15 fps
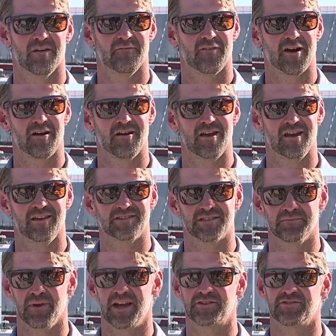very
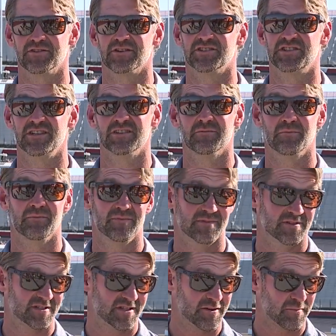symmetric,
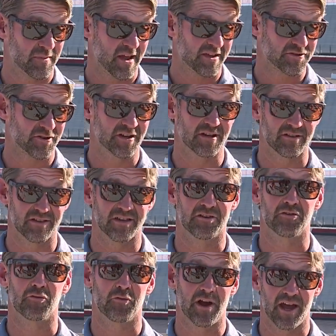geometrically
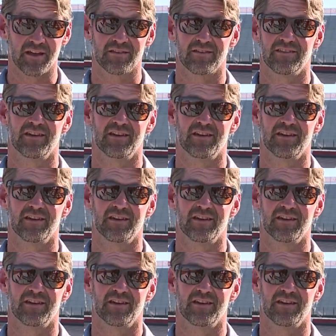correct.